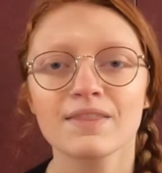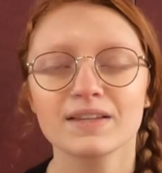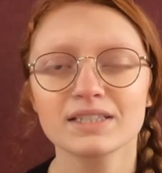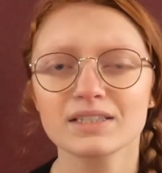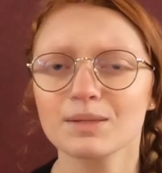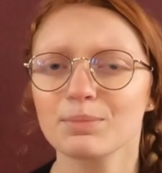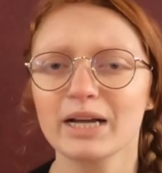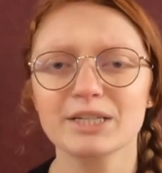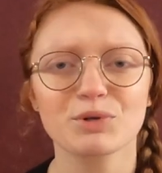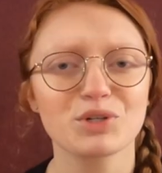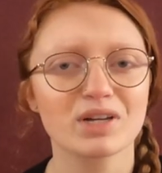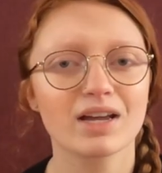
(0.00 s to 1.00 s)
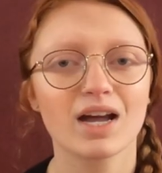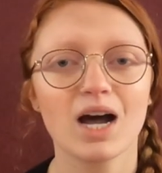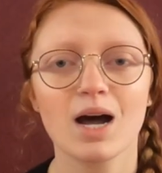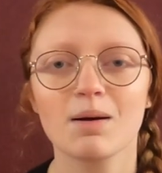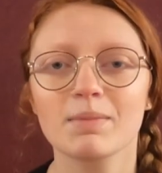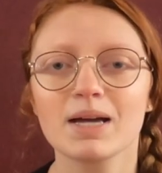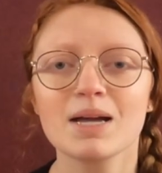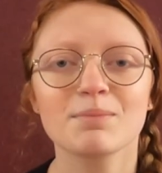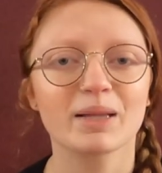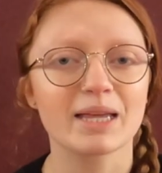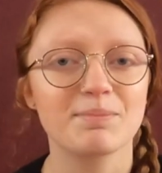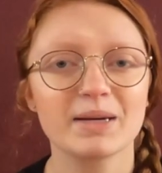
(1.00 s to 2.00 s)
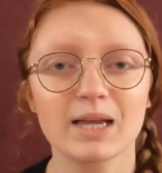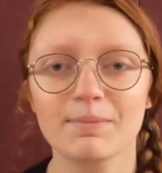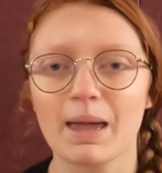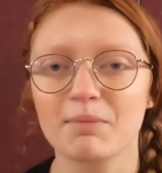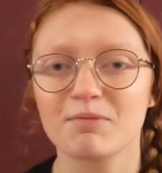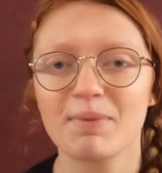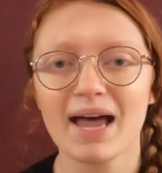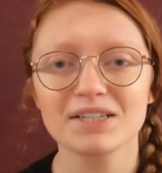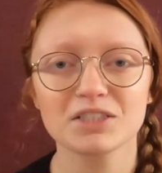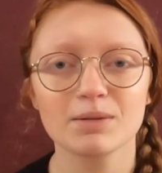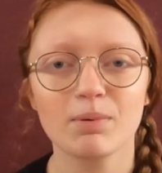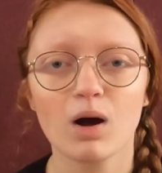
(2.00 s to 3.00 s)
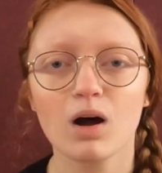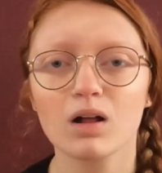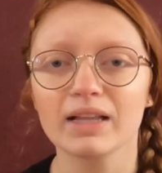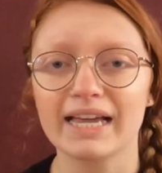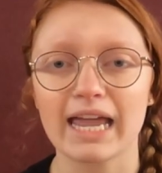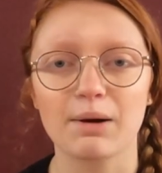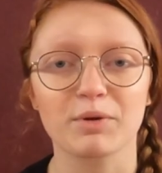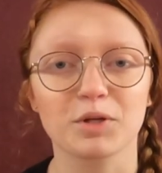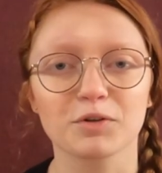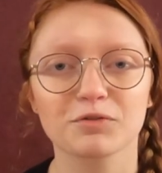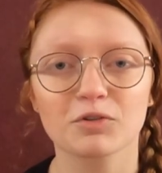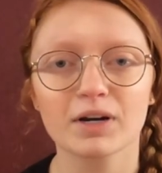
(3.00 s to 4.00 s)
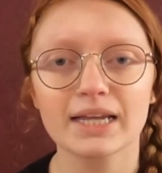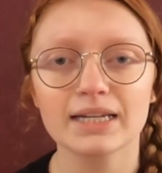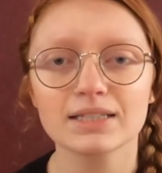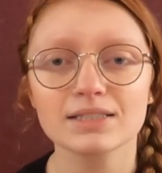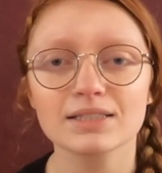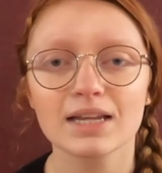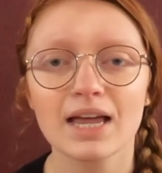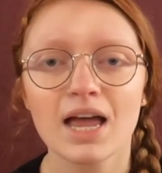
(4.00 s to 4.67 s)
This is the place where you can come play a pickup game of basketball, hang out with your friends.